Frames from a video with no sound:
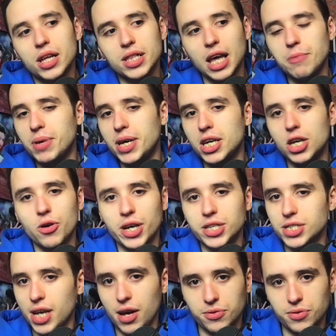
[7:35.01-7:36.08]
they beat
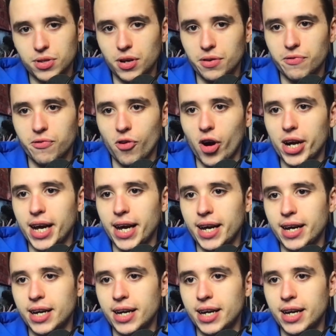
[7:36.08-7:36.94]
USA on Friday